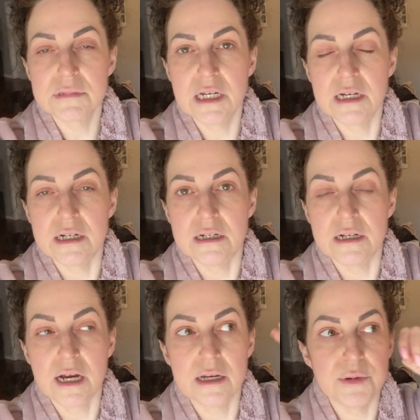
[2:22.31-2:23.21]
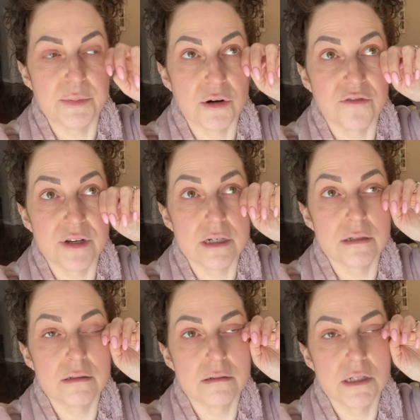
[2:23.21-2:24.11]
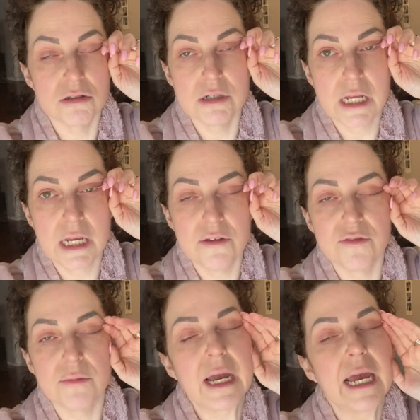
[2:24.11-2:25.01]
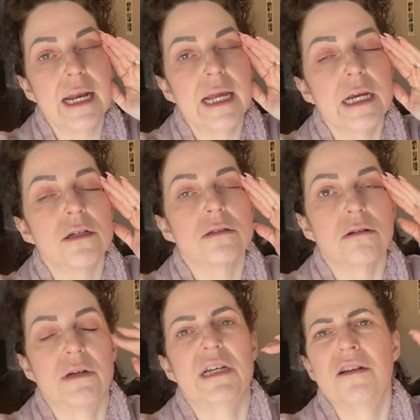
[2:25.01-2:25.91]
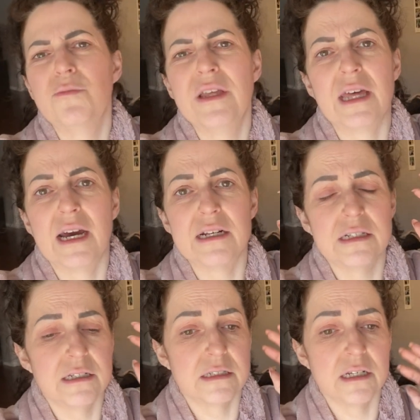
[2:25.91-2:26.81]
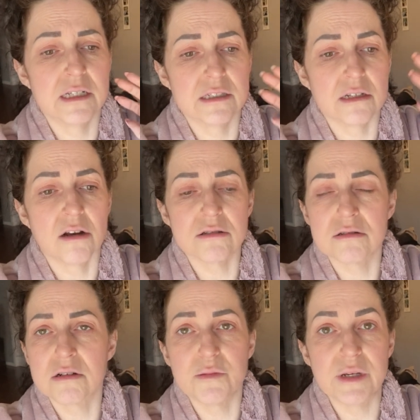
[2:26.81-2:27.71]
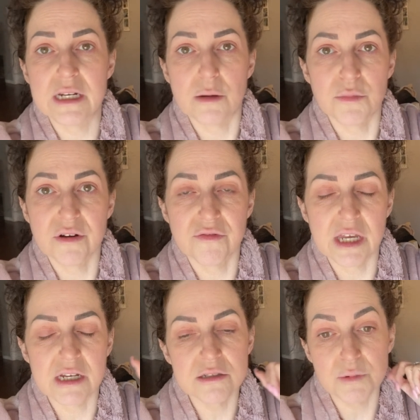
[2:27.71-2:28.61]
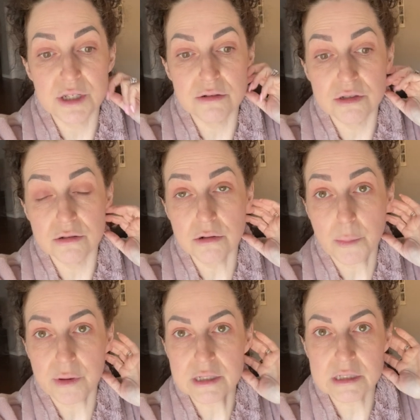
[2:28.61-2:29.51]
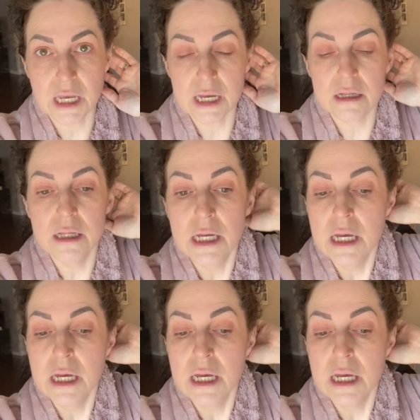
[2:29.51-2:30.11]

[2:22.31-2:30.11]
Uh, ibuprofen yesterday for my headache. So it could be that. It, it's also could be a number of things when you do go up on the scale.